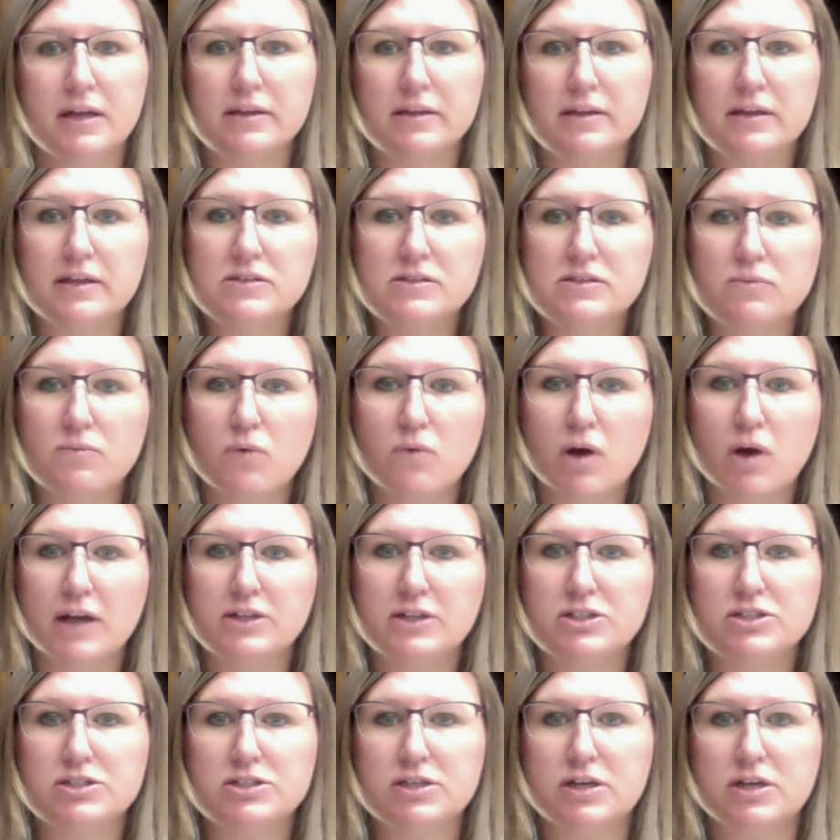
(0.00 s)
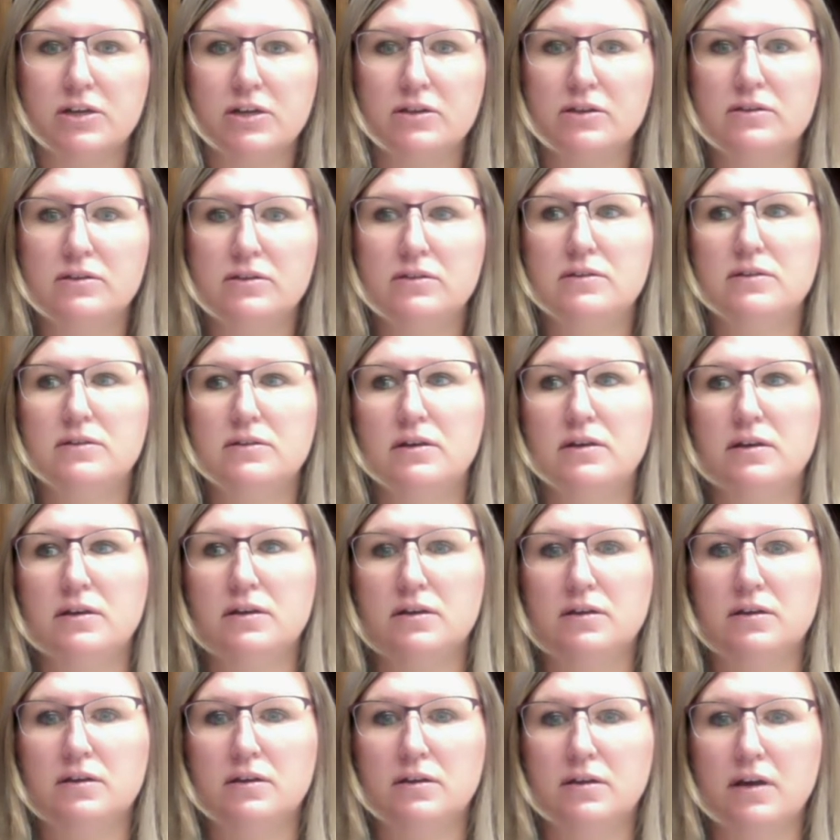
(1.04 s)
let's watch
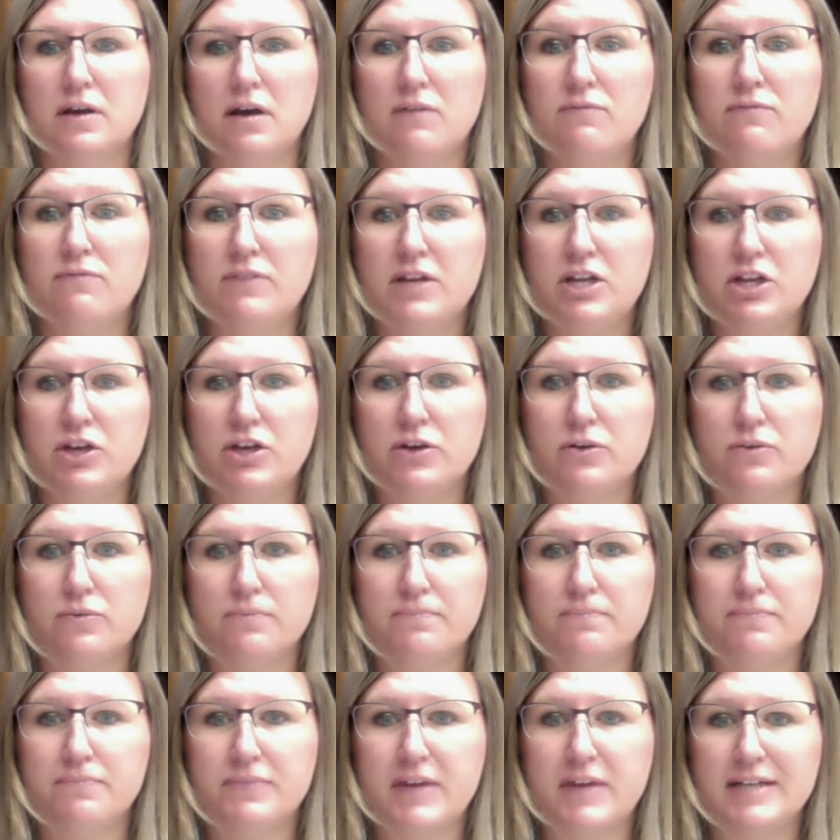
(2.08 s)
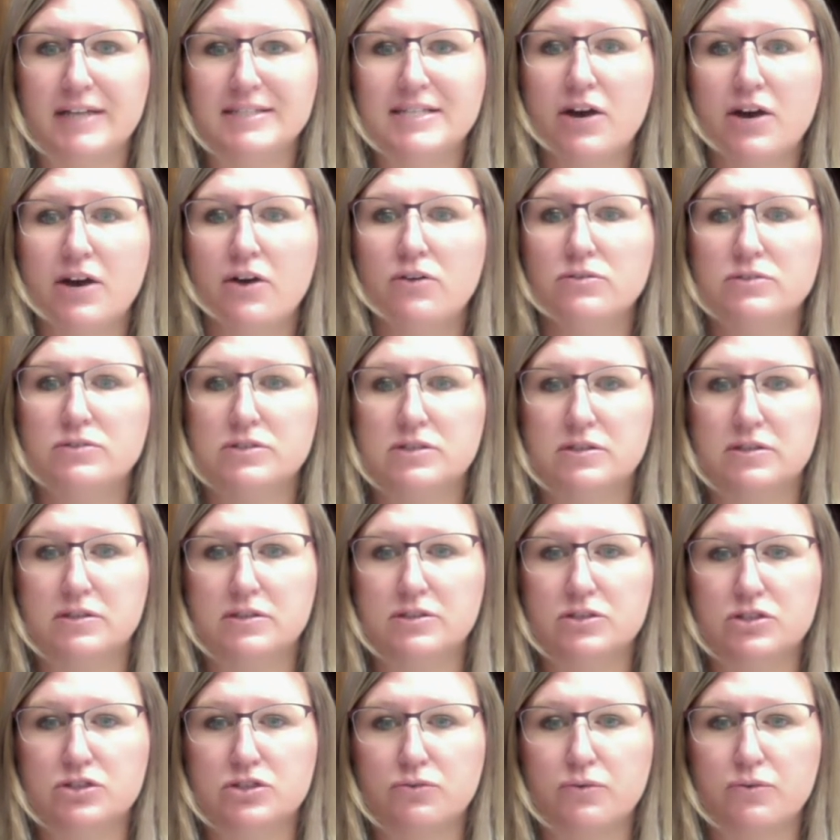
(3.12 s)
the a video that tells the
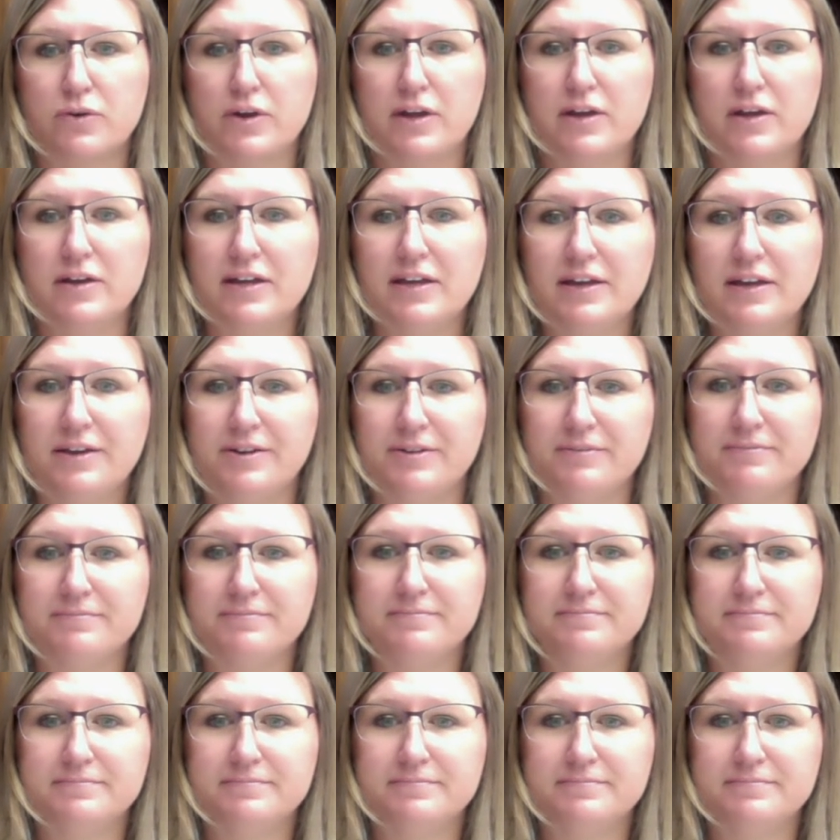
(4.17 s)
story again.